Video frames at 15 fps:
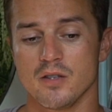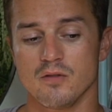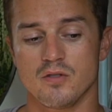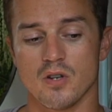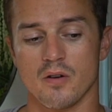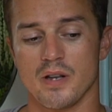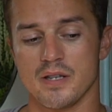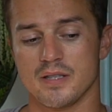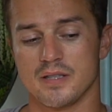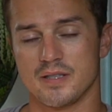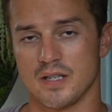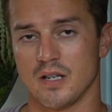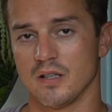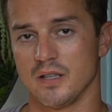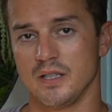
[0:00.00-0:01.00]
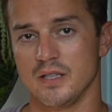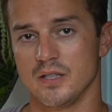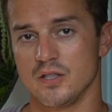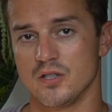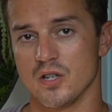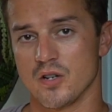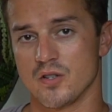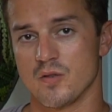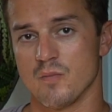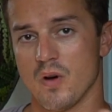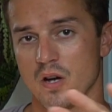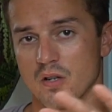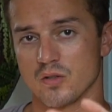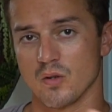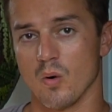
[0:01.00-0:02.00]
You don't necessarily need the junction
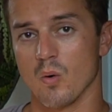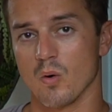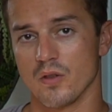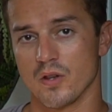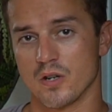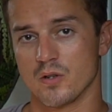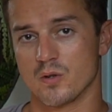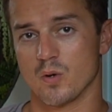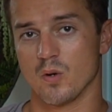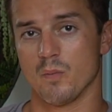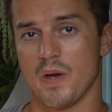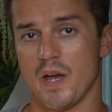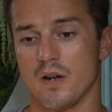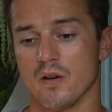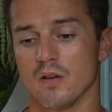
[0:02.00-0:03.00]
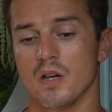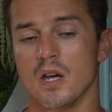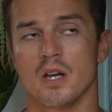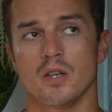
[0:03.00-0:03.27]
box or the control panel.